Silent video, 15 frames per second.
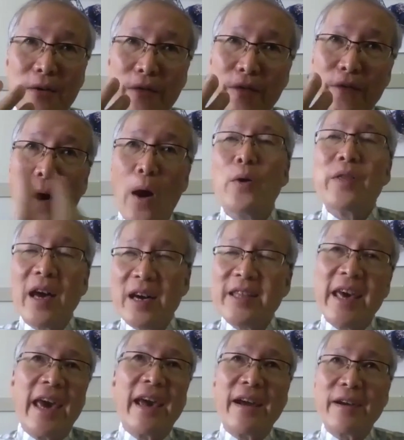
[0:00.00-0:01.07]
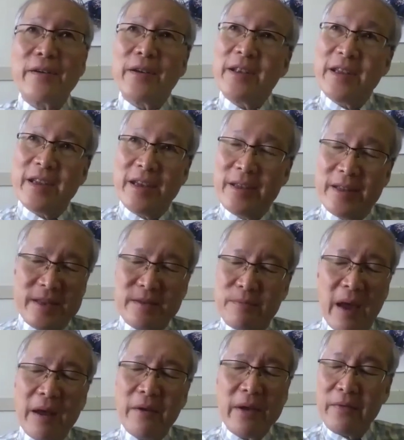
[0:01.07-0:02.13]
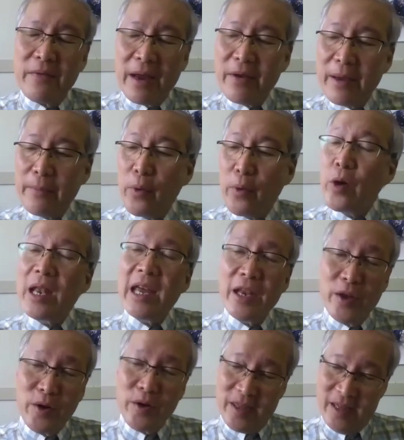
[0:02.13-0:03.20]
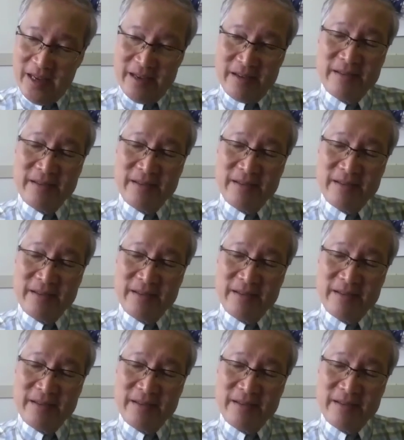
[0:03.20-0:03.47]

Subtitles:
fauna there, it's very, very poorly known.